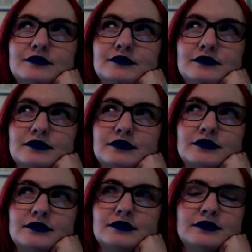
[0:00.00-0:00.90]

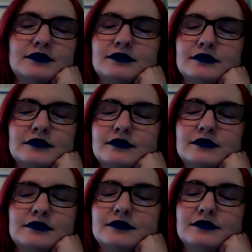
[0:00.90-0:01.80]

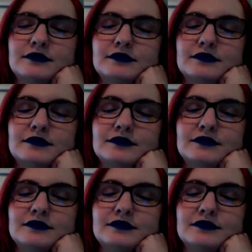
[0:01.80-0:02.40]
Nothing is said.